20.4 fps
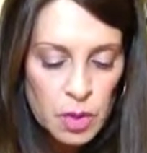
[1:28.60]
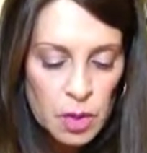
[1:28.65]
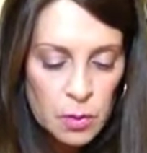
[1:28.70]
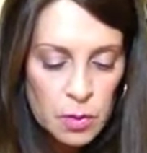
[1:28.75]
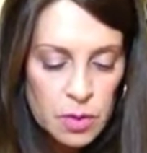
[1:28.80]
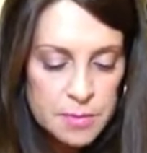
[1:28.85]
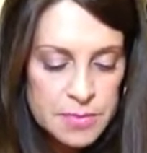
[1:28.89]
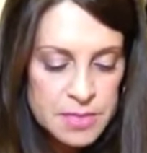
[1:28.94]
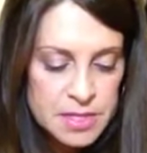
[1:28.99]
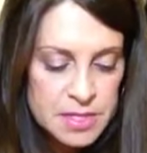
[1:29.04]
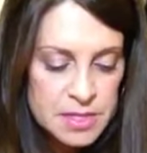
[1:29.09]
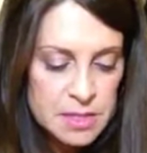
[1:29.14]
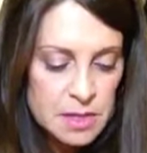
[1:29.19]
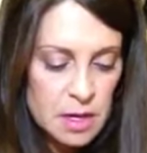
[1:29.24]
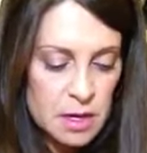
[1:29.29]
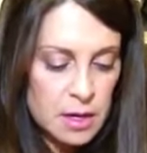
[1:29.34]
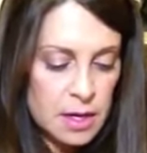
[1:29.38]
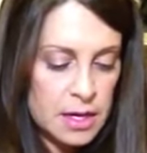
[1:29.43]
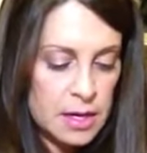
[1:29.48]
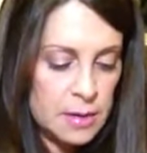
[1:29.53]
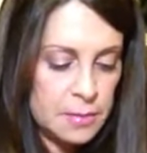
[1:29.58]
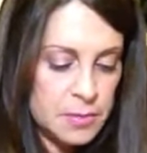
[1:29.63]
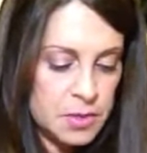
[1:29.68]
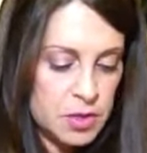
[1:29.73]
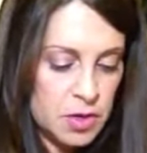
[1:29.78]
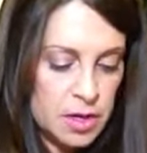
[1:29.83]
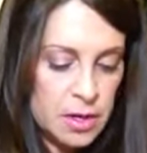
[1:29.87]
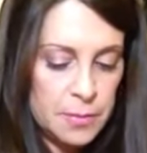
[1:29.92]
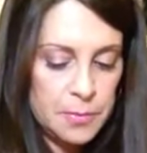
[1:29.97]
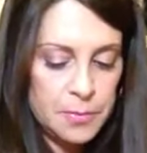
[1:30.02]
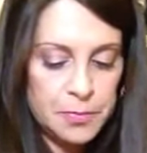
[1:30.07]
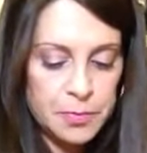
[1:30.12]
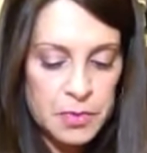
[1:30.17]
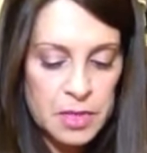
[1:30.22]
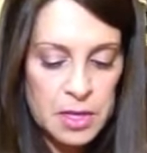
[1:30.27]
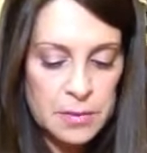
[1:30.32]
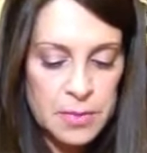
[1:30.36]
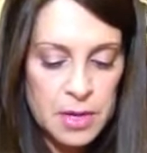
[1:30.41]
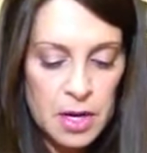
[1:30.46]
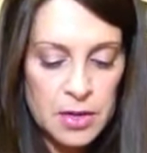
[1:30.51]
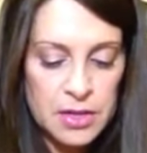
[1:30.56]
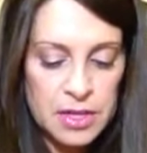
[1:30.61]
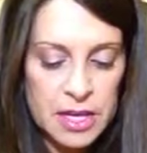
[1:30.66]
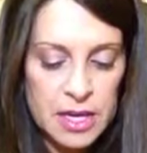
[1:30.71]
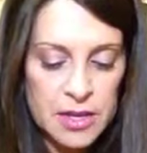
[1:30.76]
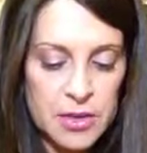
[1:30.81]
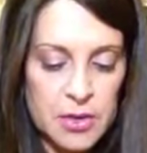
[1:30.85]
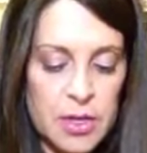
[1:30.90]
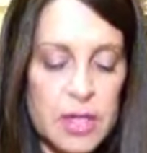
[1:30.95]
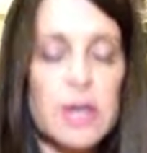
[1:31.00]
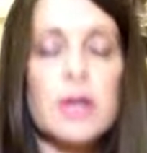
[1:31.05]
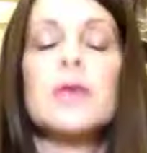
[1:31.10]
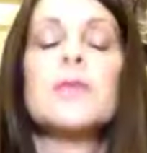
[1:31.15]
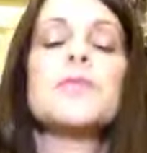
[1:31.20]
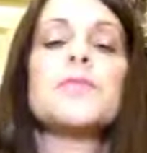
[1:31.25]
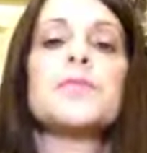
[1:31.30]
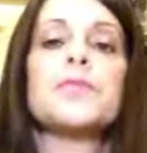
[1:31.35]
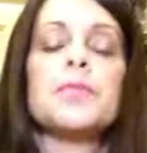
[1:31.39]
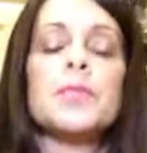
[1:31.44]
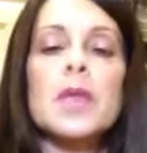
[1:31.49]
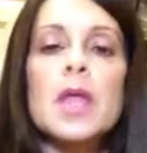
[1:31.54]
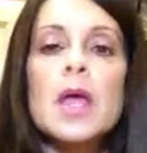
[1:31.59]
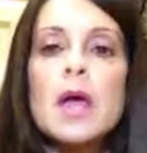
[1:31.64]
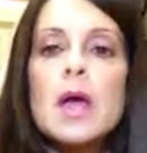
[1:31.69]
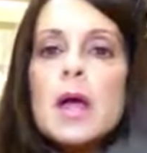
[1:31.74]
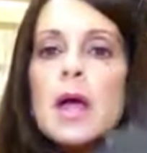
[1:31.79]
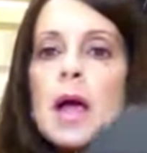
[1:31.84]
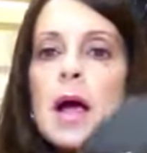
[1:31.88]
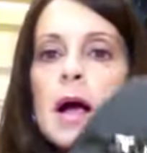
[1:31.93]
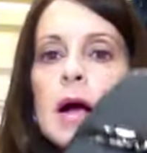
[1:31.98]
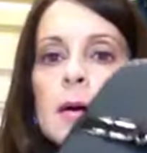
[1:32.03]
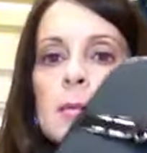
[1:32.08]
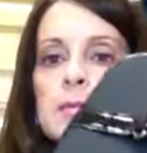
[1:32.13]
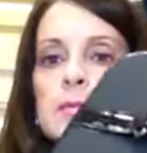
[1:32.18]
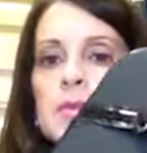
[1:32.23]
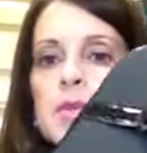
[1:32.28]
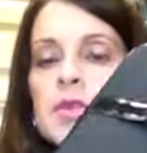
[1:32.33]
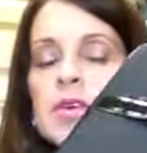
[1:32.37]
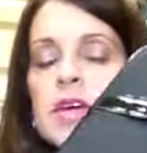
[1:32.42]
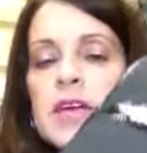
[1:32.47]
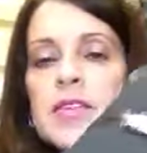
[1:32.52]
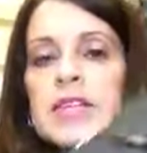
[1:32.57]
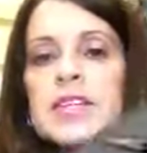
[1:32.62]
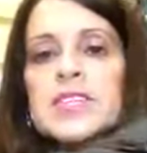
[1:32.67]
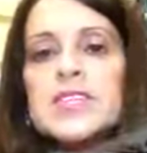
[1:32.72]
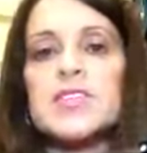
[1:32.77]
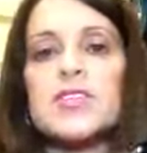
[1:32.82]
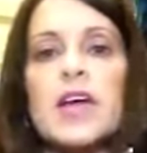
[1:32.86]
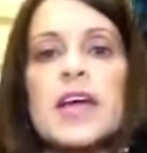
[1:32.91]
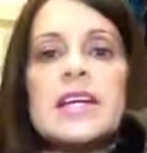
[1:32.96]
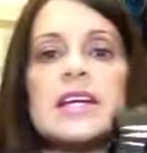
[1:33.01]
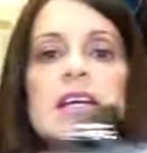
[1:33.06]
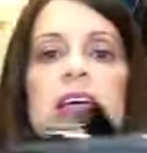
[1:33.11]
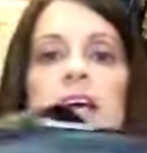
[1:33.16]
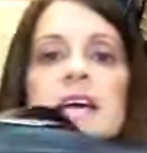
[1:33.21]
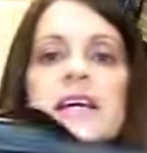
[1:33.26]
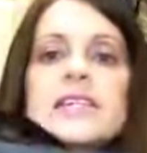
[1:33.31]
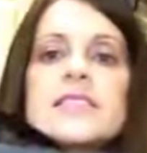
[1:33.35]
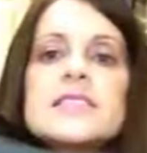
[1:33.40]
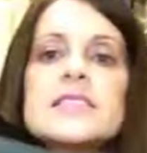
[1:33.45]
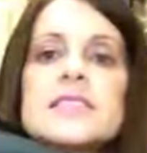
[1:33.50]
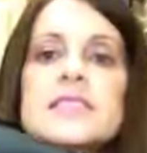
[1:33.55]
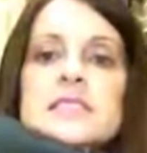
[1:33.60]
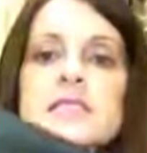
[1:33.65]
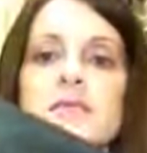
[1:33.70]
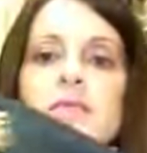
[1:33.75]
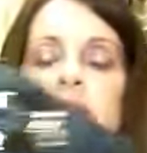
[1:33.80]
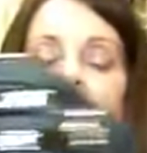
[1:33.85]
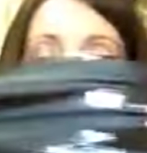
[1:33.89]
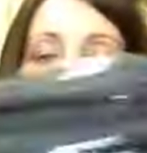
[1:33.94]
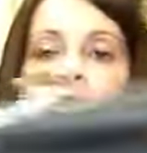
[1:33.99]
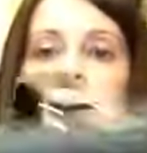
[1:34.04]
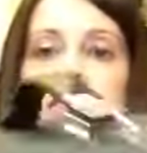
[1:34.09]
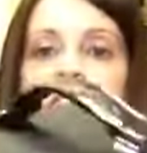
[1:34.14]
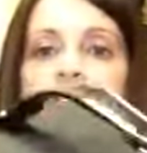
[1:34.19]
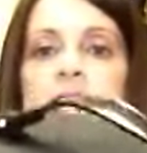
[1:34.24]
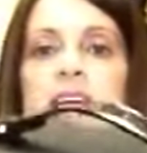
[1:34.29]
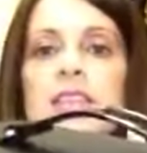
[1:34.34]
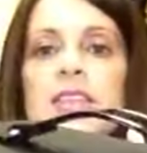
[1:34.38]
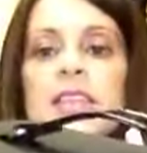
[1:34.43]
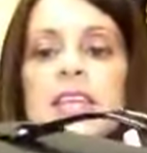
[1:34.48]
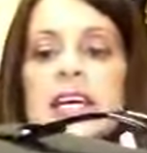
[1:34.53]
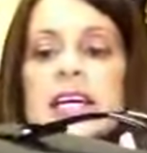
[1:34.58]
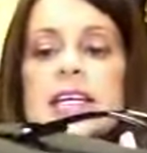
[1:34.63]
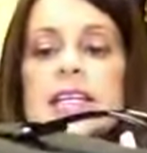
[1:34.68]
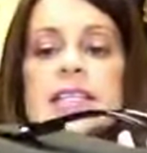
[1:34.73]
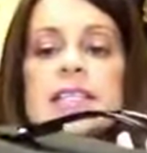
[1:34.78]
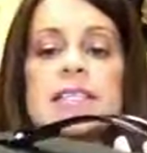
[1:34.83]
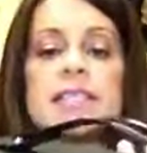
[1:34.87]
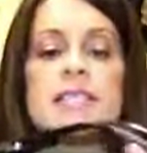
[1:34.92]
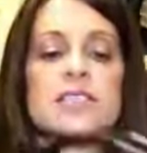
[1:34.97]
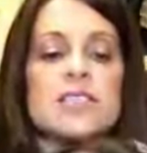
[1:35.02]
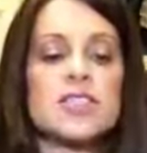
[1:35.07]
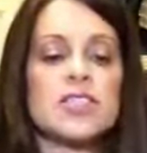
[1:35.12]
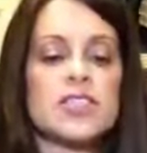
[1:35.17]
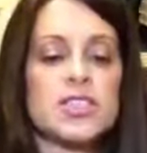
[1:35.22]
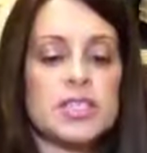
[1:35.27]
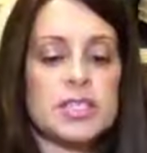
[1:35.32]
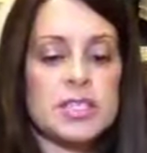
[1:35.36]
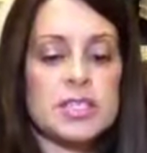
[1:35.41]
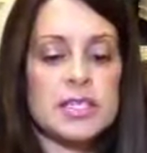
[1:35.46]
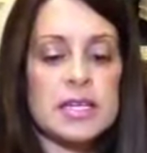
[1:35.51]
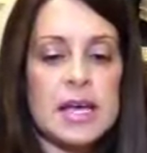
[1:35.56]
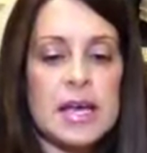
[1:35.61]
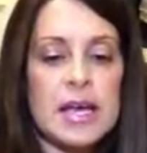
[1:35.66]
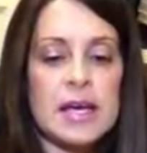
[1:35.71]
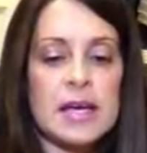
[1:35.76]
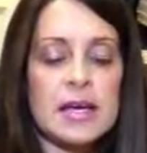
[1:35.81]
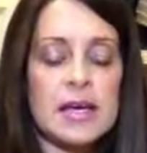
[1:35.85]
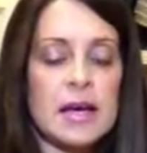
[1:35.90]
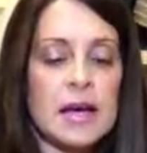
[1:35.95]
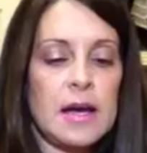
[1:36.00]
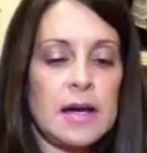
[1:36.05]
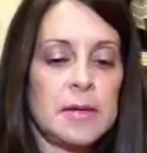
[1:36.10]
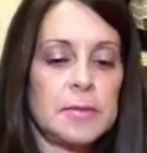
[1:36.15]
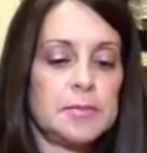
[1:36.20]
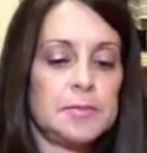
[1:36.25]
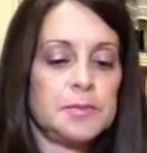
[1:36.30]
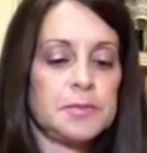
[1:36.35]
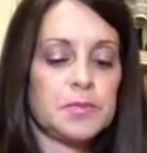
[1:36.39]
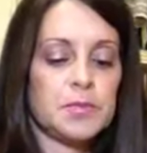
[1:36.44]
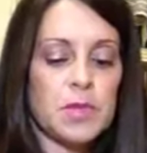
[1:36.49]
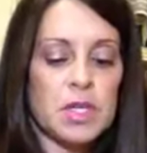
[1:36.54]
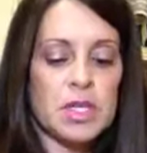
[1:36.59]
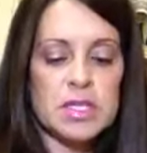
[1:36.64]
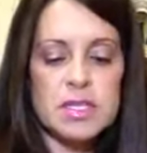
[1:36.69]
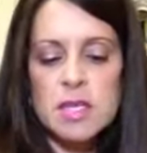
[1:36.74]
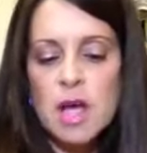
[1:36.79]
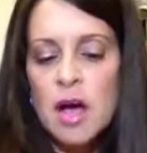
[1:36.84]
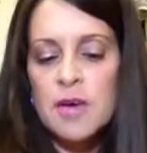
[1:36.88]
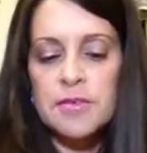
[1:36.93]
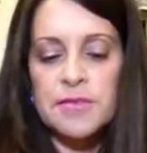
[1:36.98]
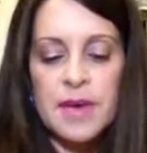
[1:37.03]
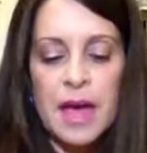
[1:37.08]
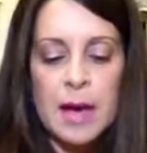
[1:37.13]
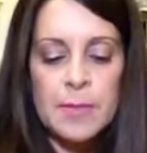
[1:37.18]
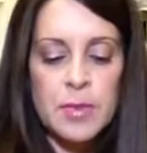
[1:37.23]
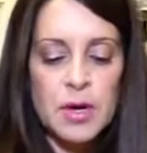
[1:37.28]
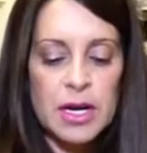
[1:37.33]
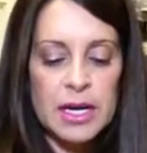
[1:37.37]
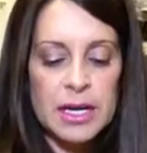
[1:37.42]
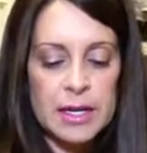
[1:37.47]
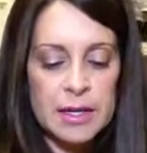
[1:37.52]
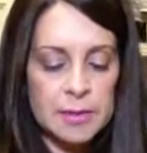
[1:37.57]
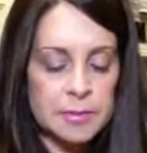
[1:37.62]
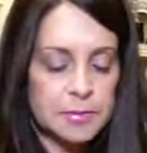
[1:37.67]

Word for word: whoops, sorry, I'm trying to keep it all together here. You get this train case that looks like this. It's just a soft fabric,